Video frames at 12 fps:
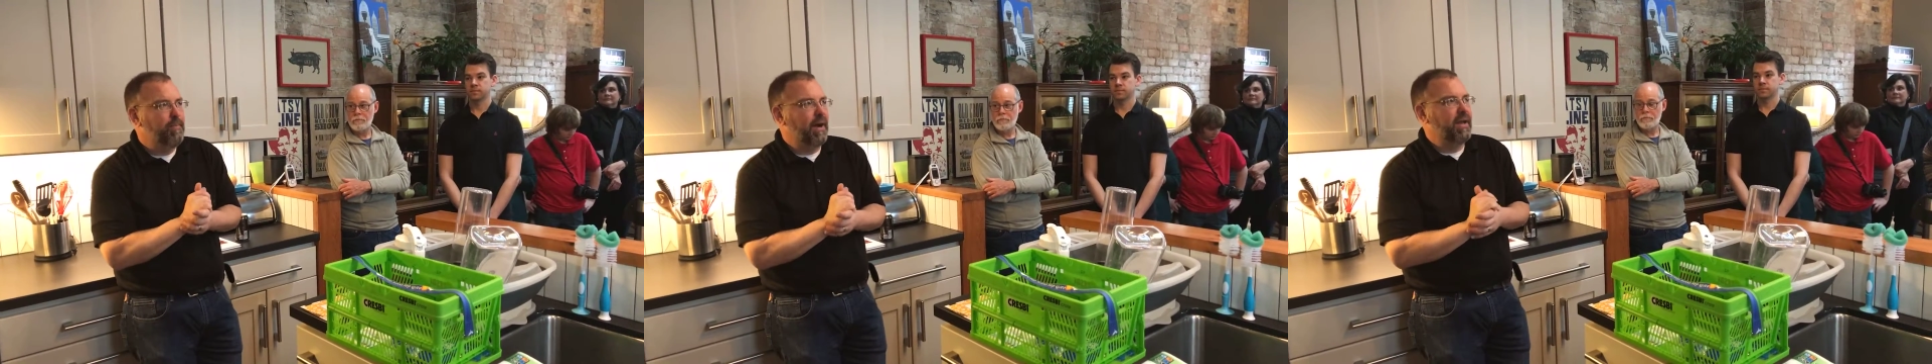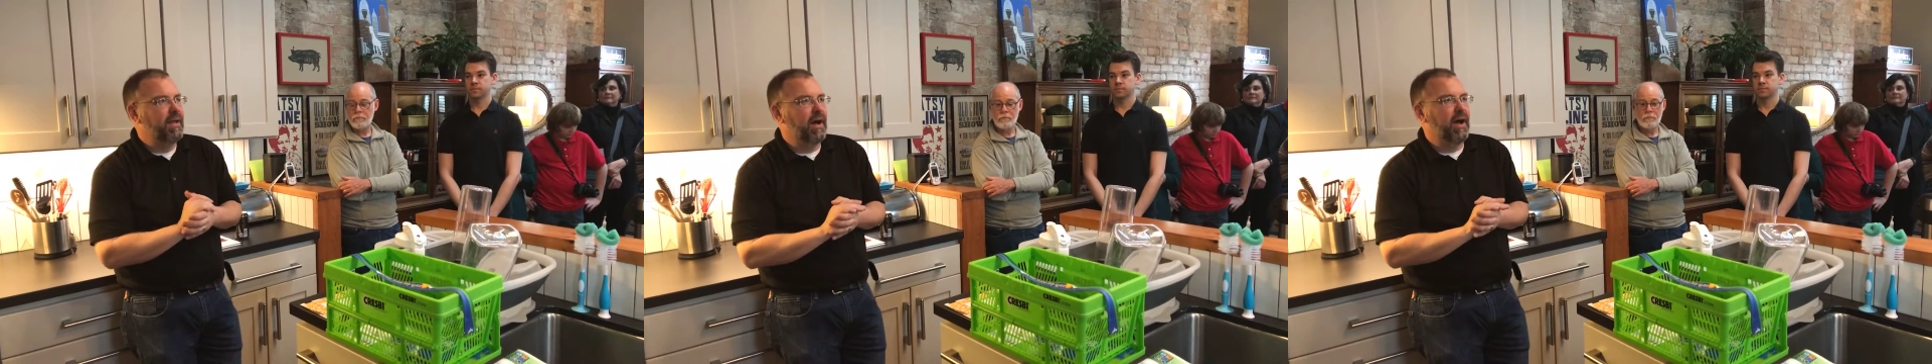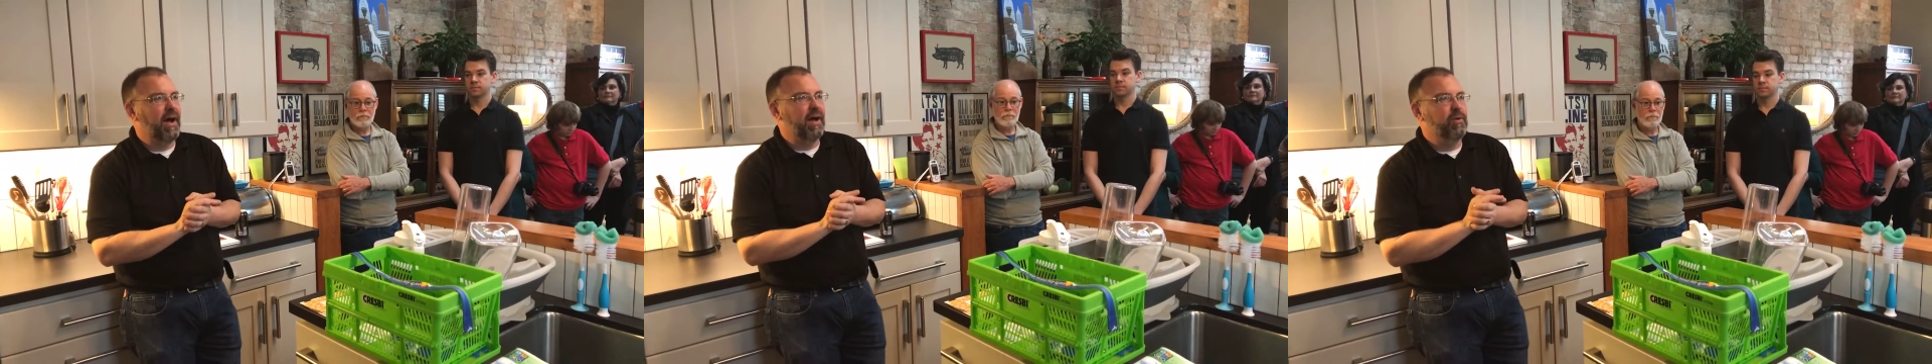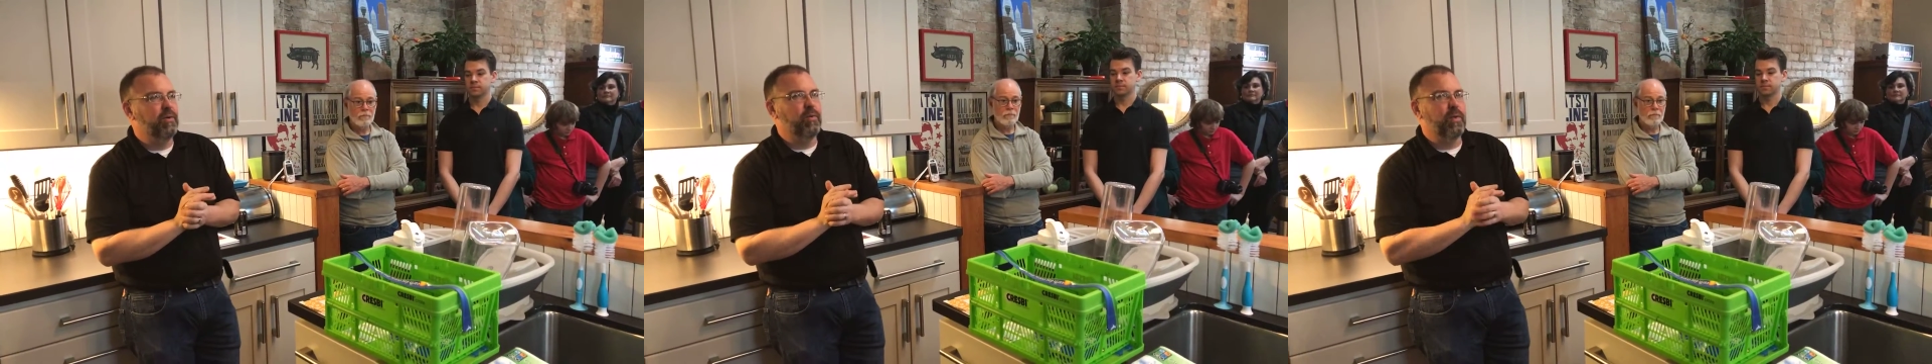
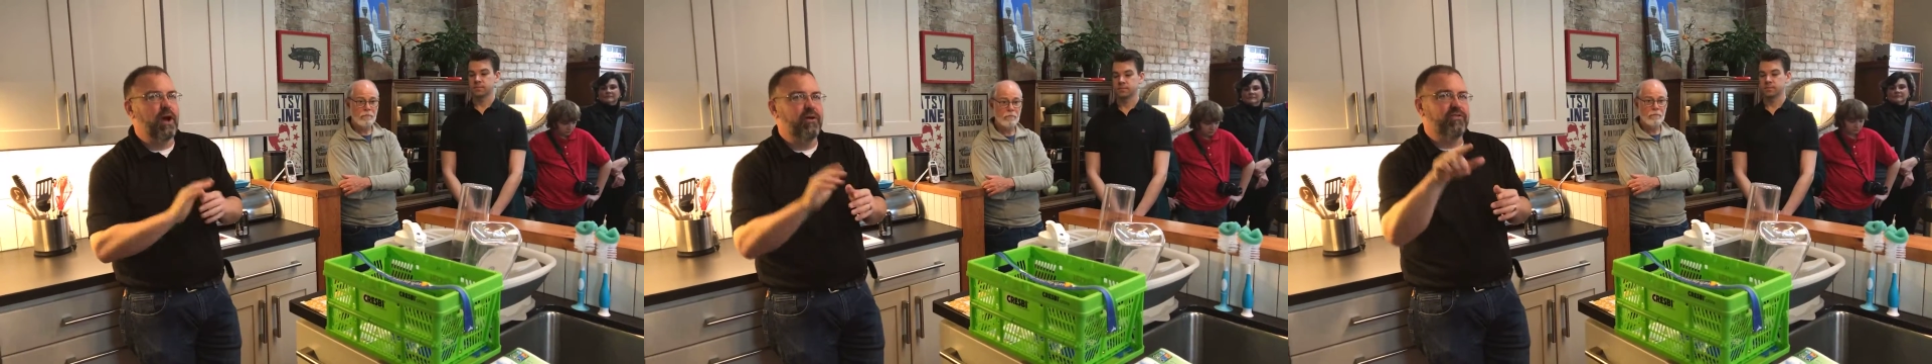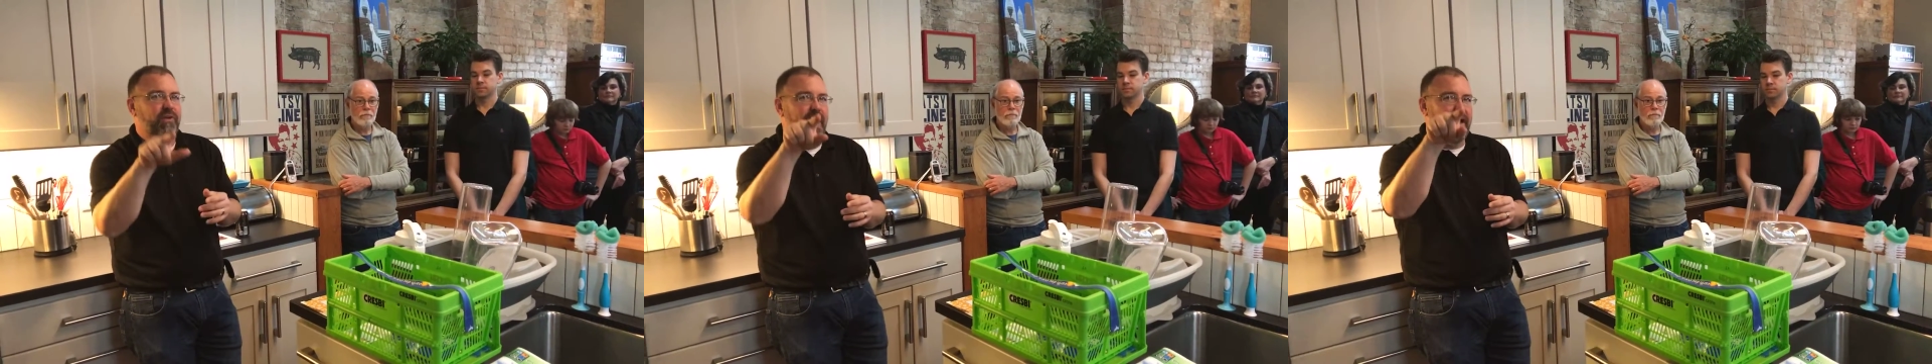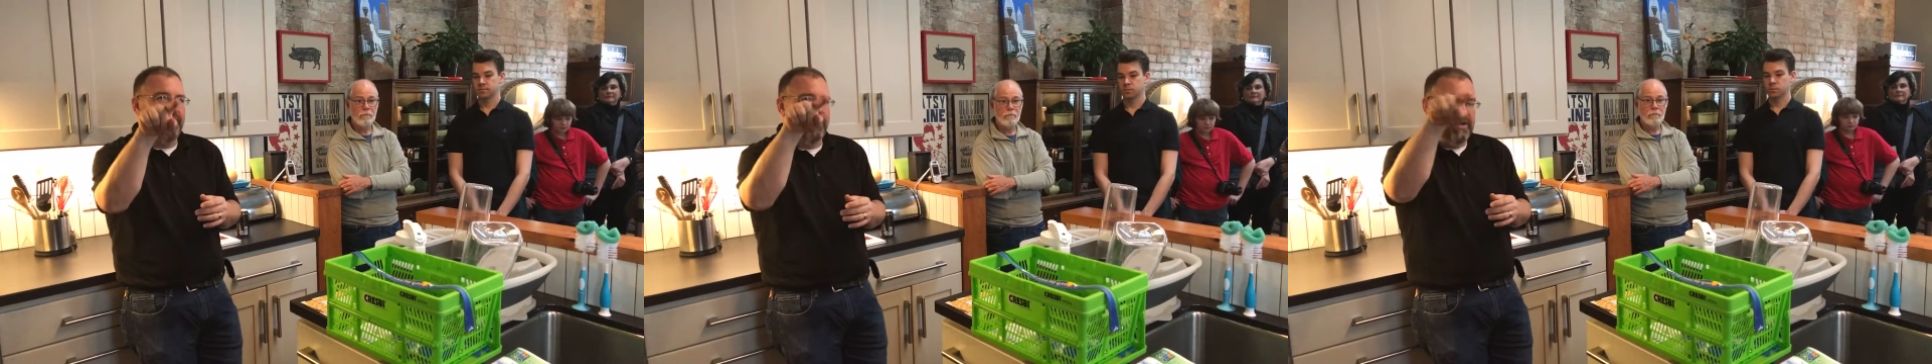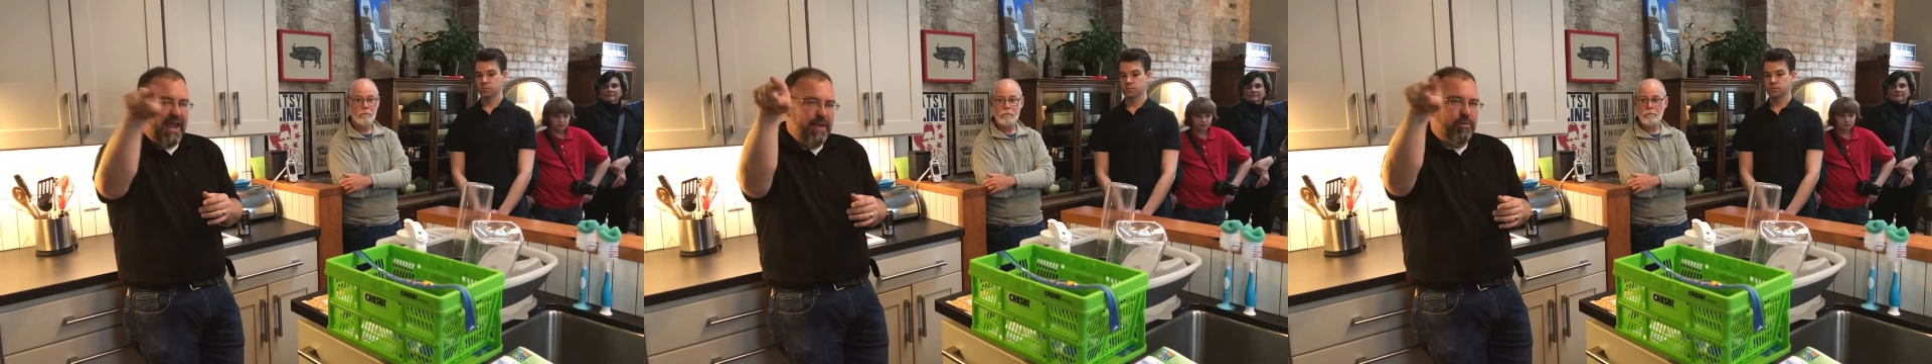But we also have
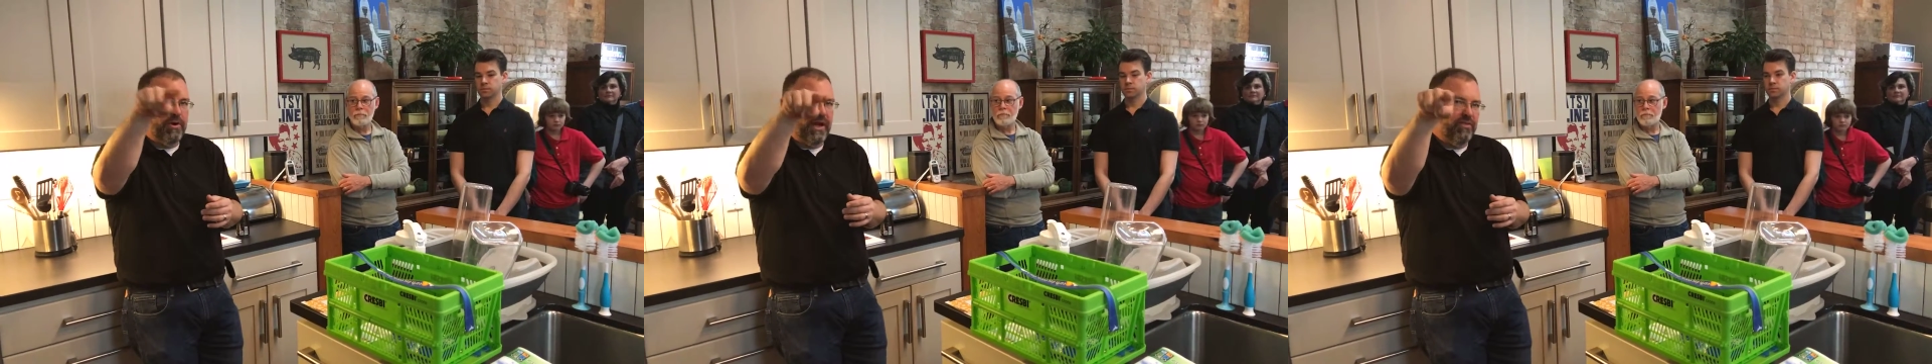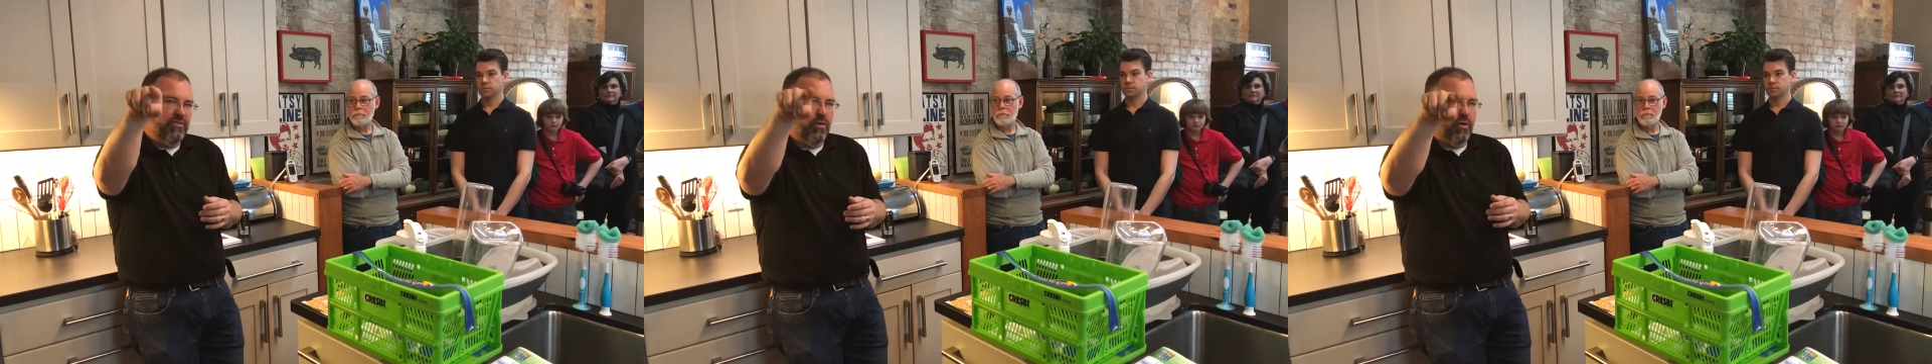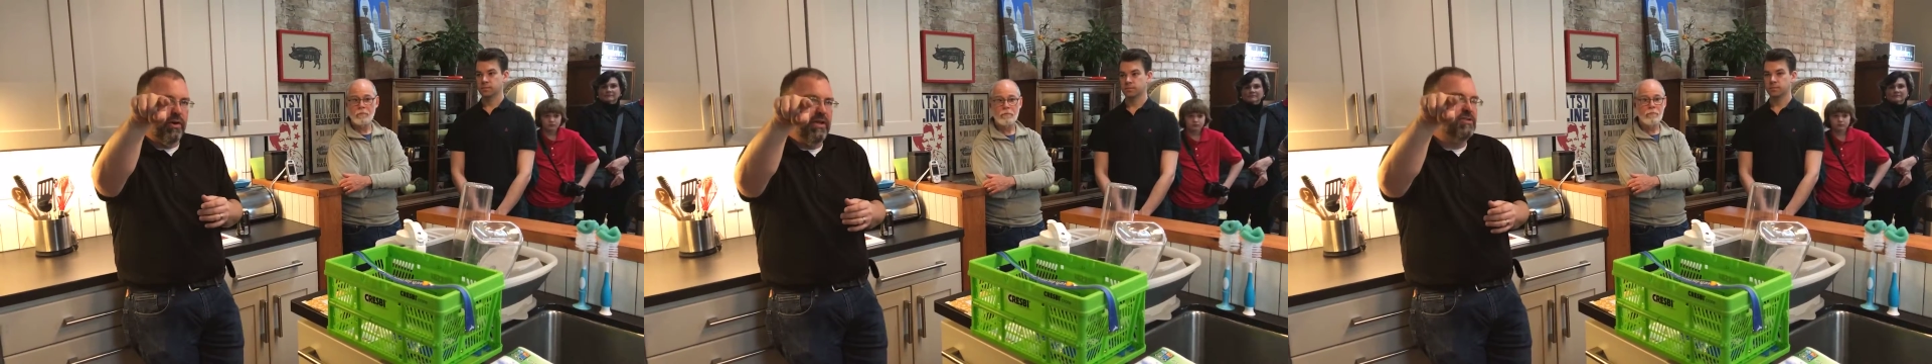our neighbor next door